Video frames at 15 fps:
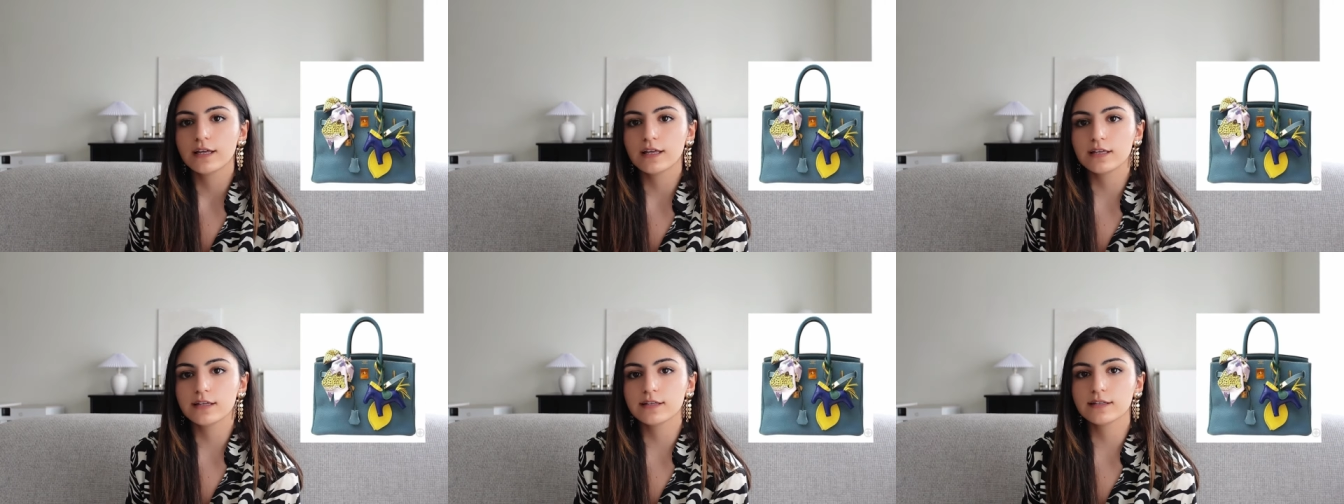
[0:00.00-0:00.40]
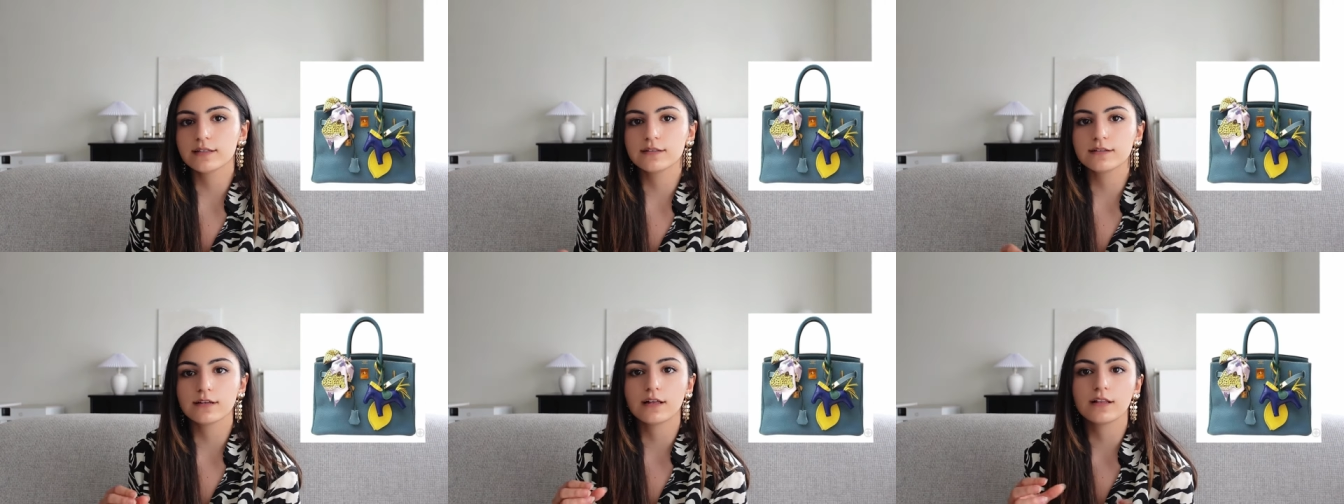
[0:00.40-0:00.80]

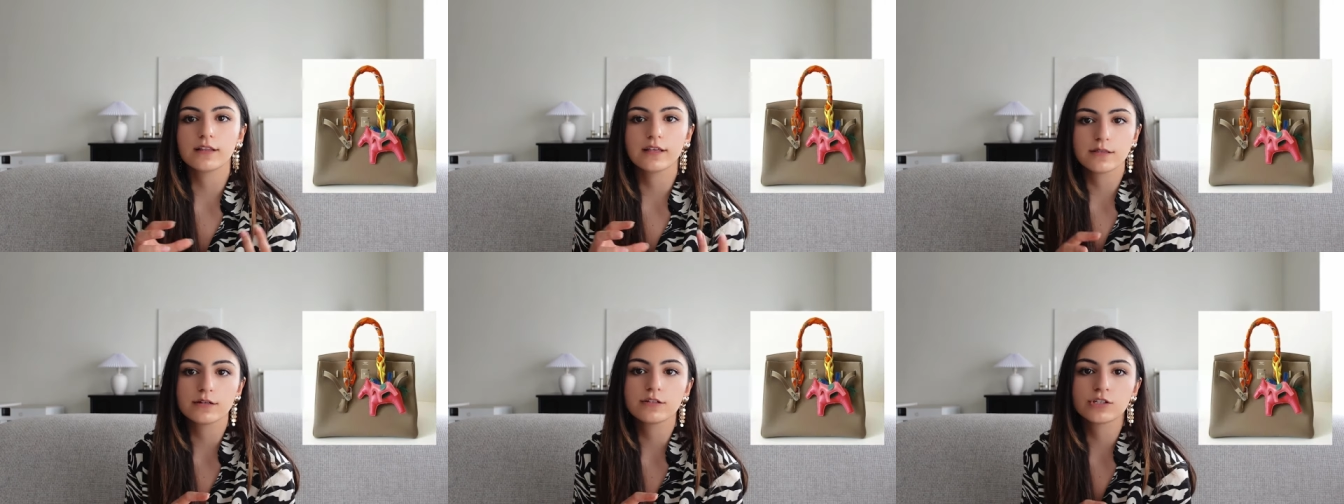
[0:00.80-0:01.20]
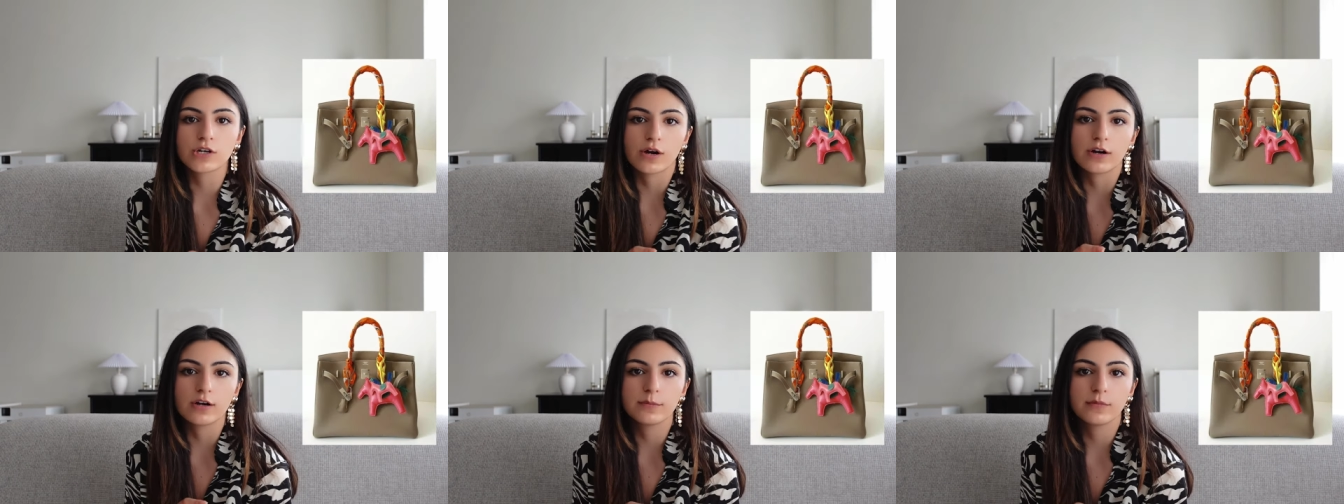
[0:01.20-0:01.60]
and a leather
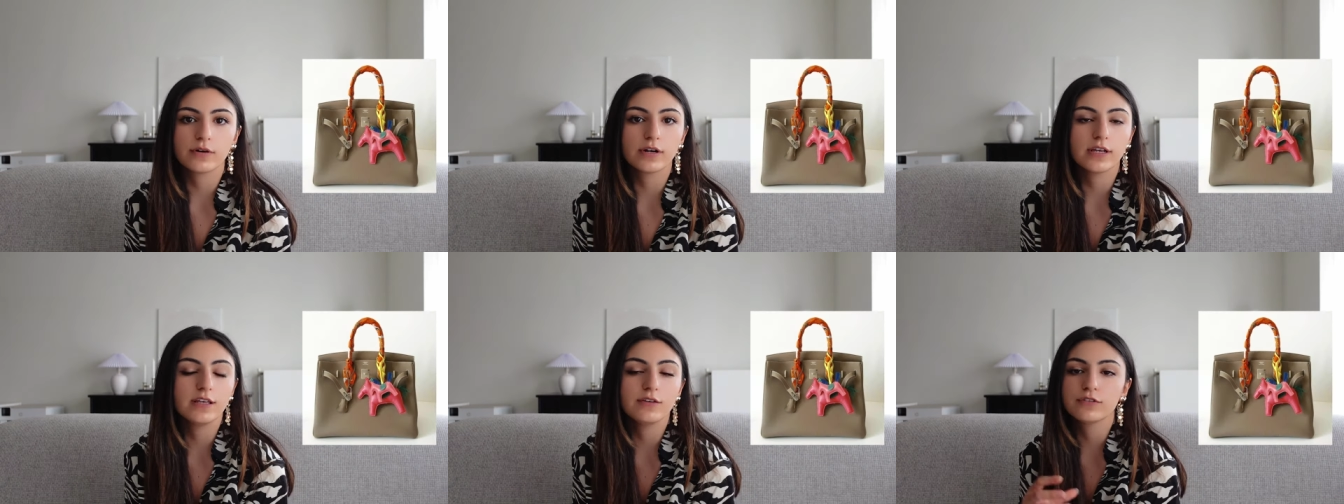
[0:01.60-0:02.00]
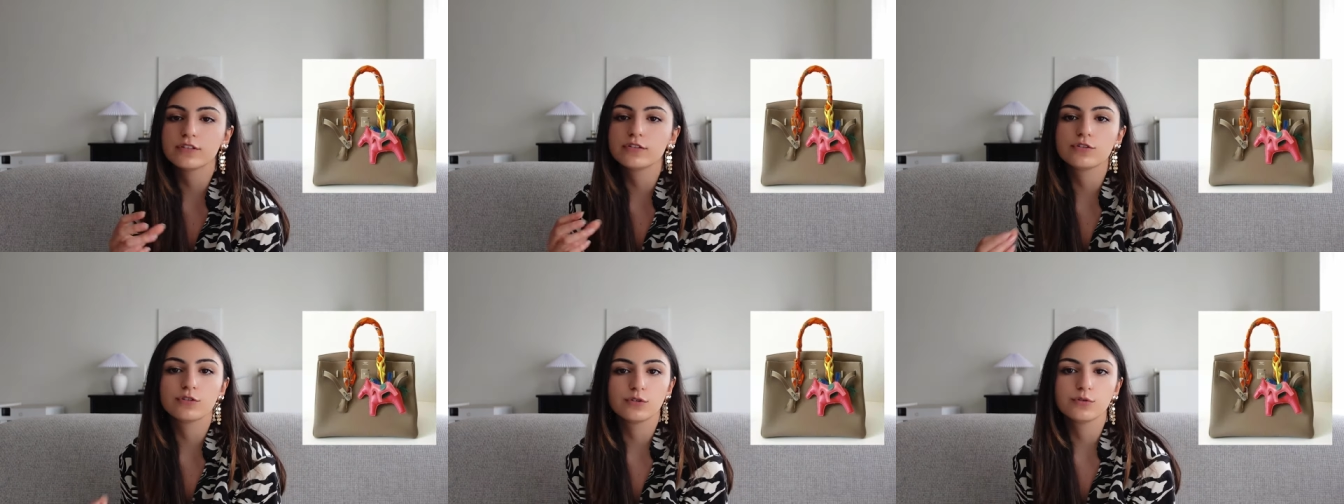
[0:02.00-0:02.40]
charm or even
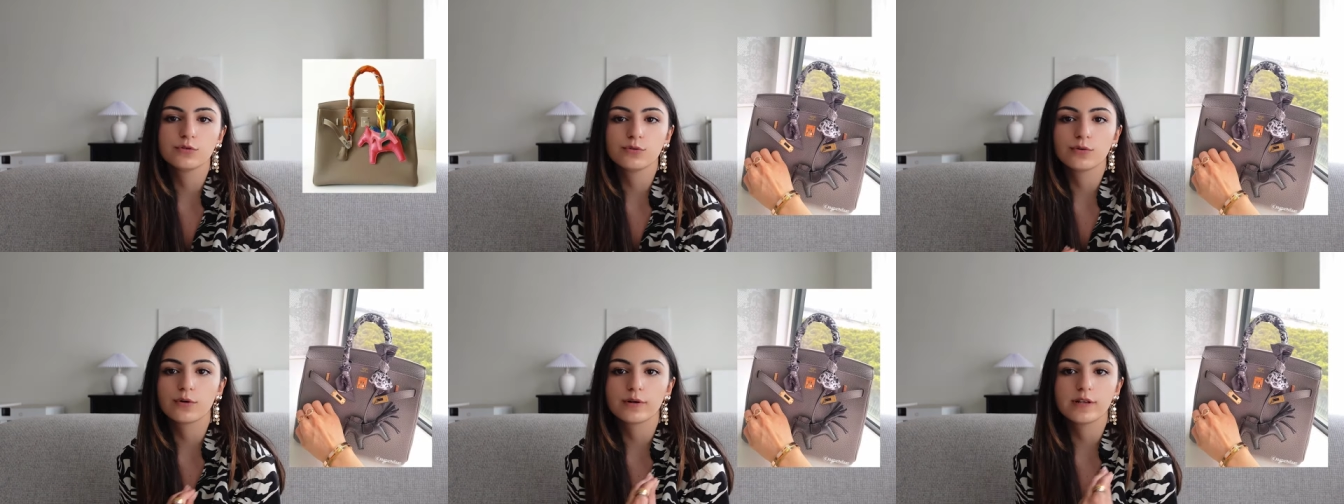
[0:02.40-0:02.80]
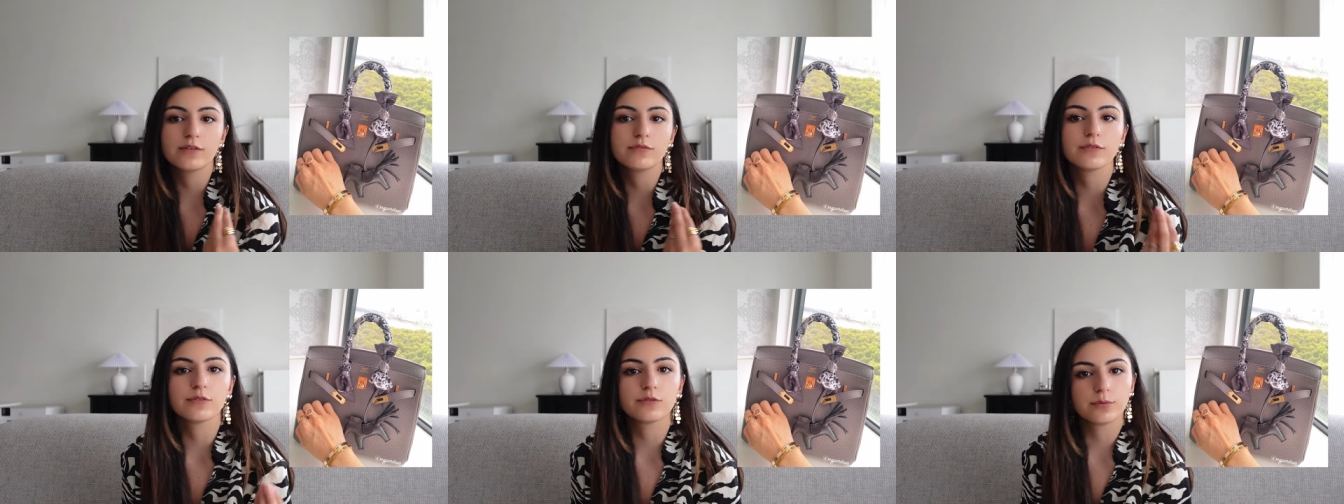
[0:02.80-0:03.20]
two or
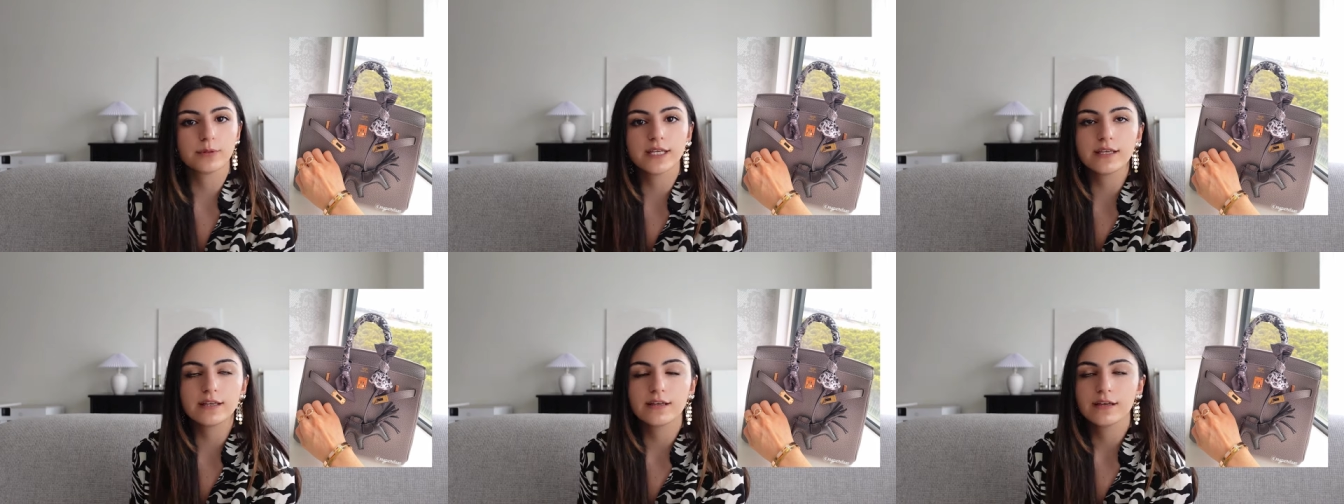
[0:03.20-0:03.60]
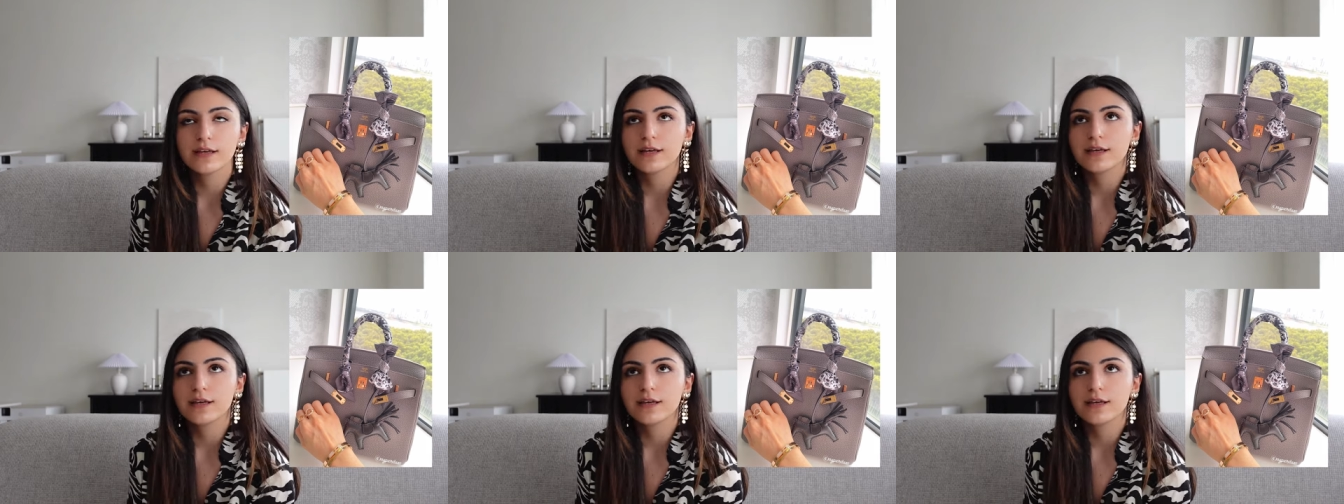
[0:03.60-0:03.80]
even three.